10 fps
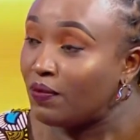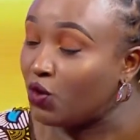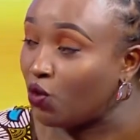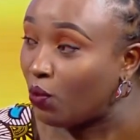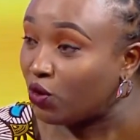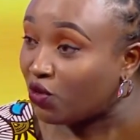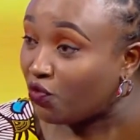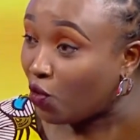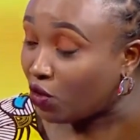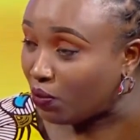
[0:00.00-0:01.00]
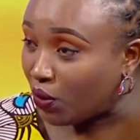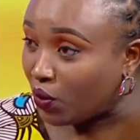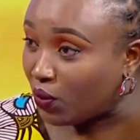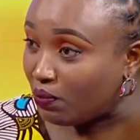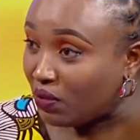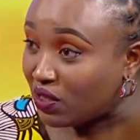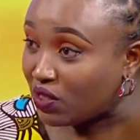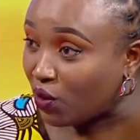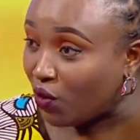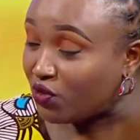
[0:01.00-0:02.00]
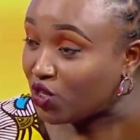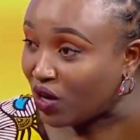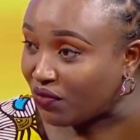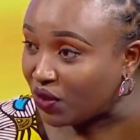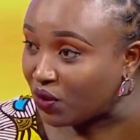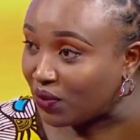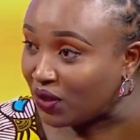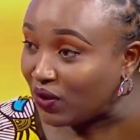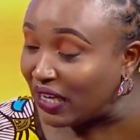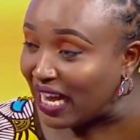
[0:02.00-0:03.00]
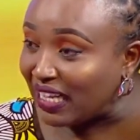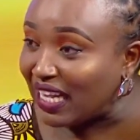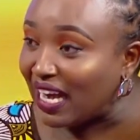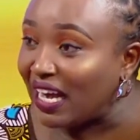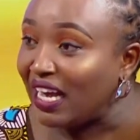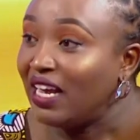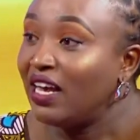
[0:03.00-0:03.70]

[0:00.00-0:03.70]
you know most affordable means of travel when you get there